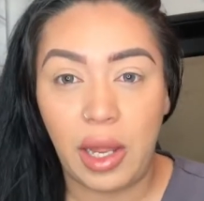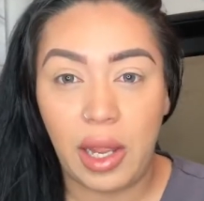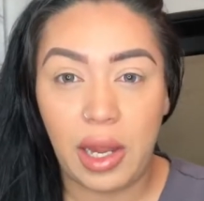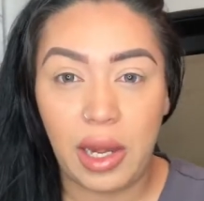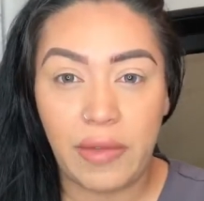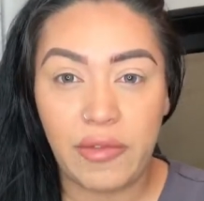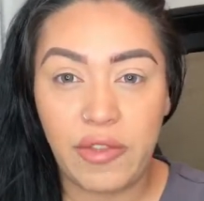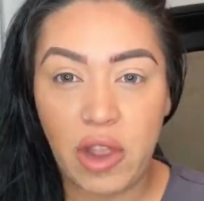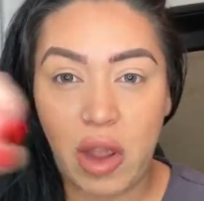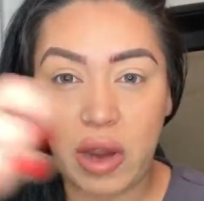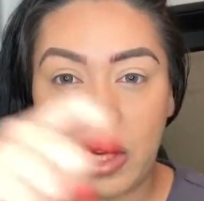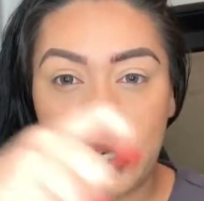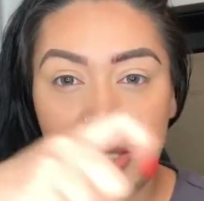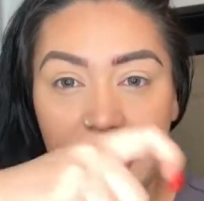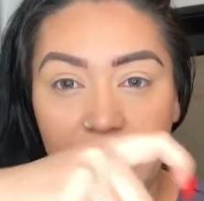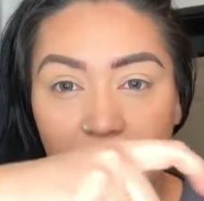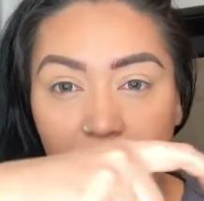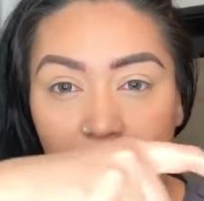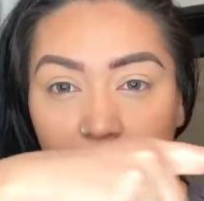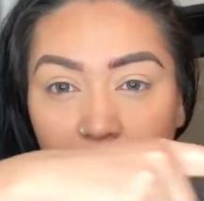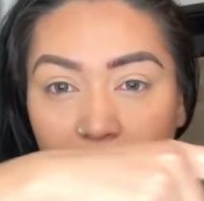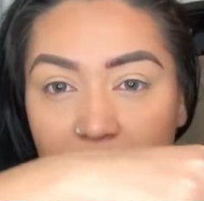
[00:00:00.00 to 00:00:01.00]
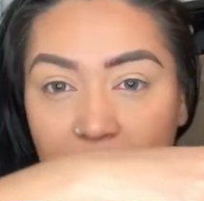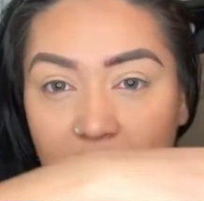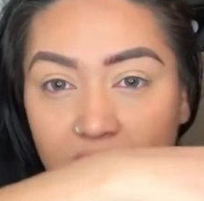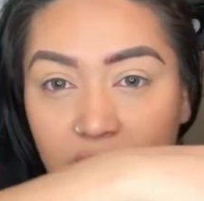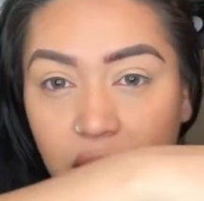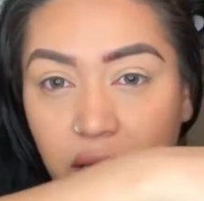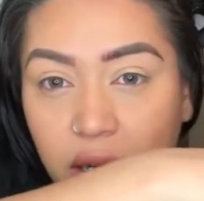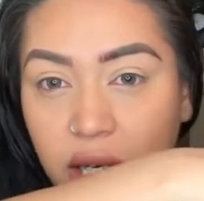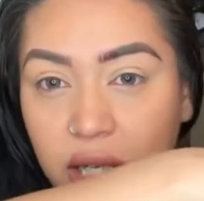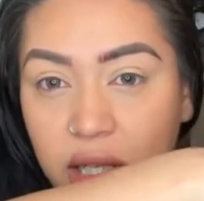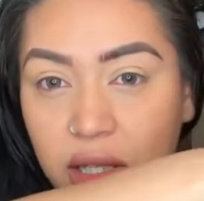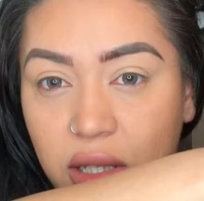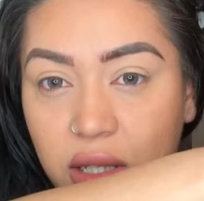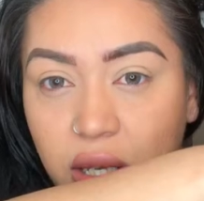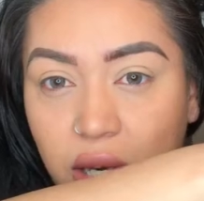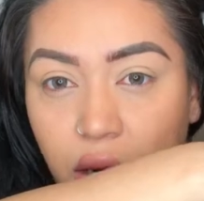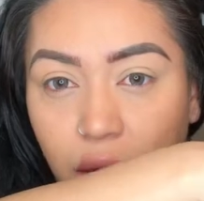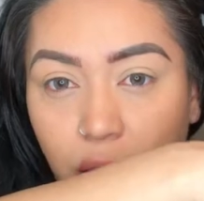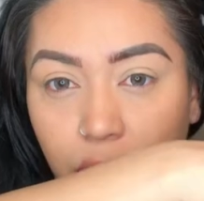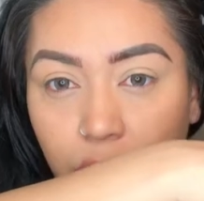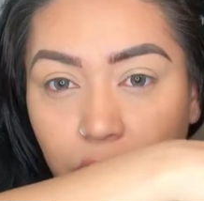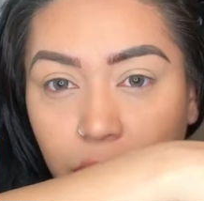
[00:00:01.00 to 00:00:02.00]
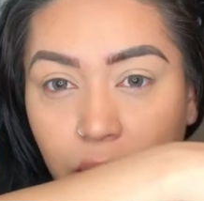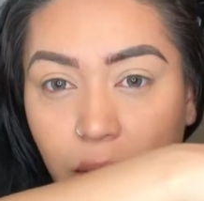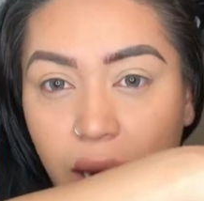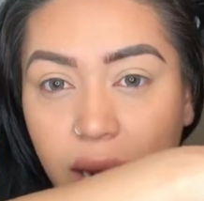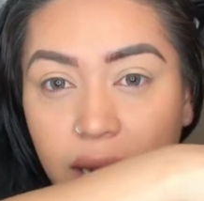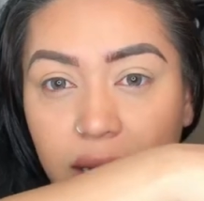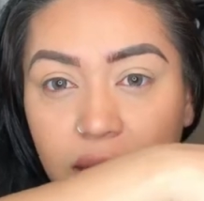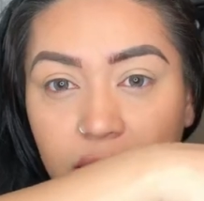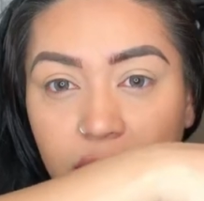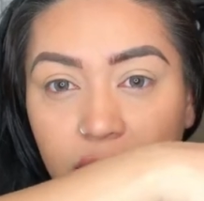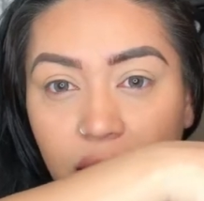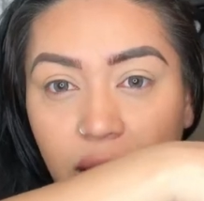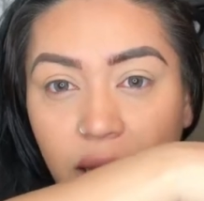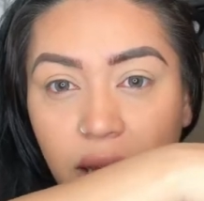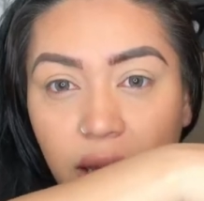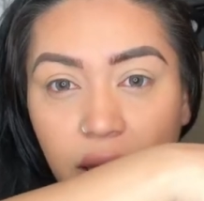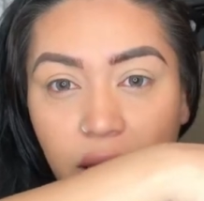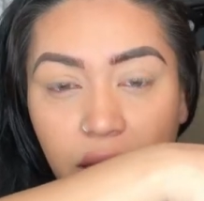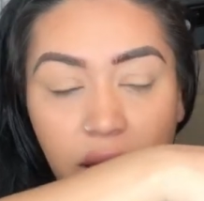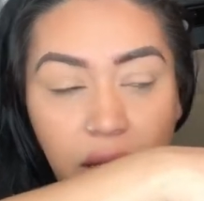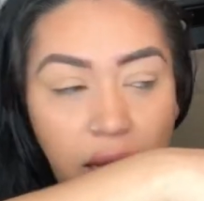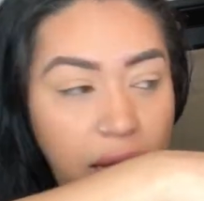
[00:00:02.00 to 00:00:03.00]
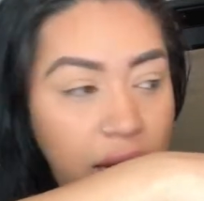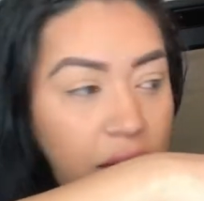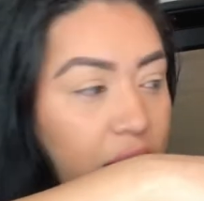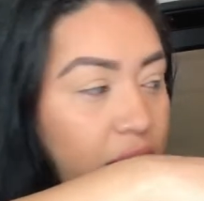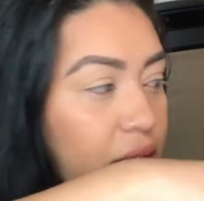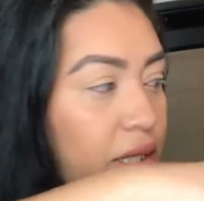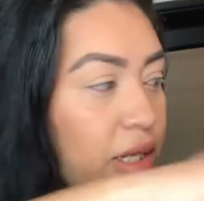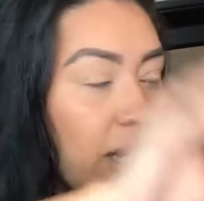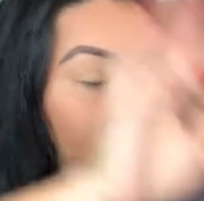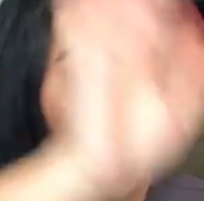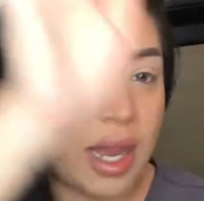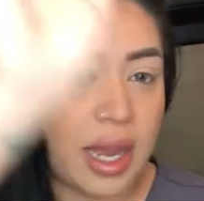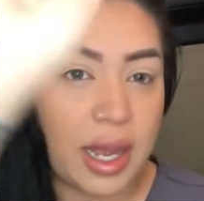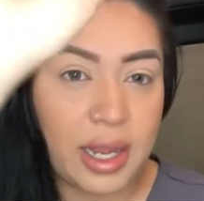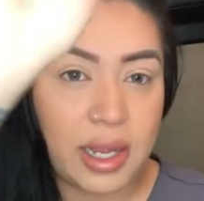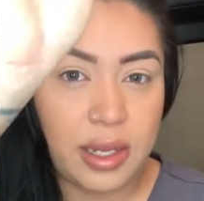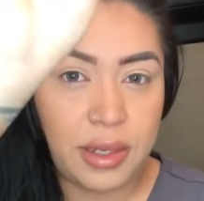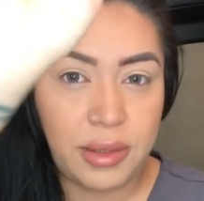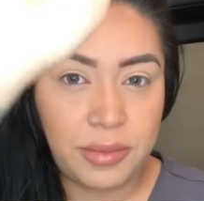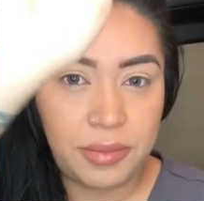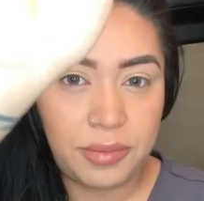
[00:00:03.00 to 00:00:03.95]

And if y'all can see, my son is sitting right there. Say hi.